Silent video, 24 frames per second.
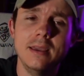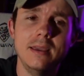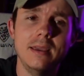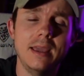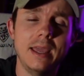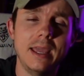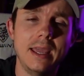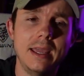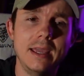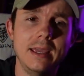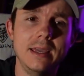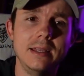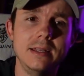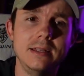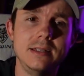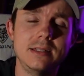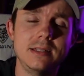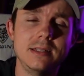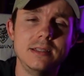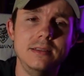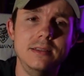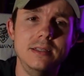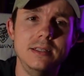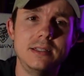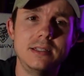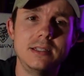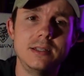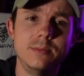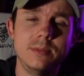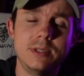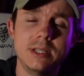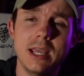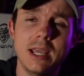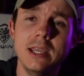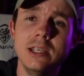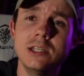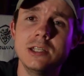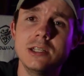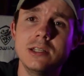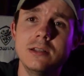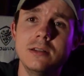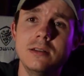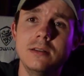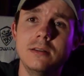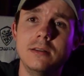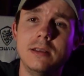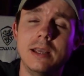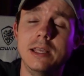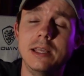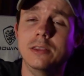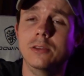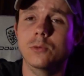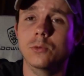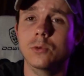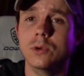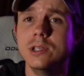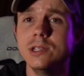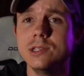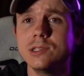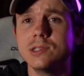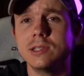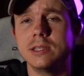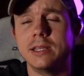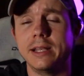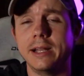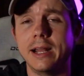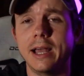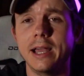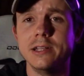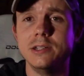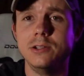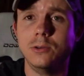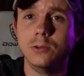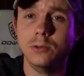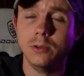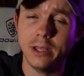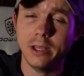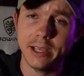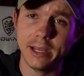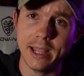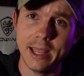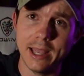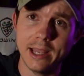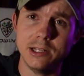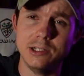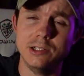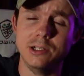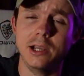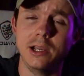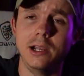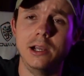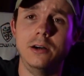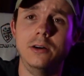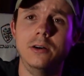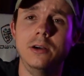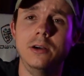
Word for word: And the temptation and the reason that I don't like Agile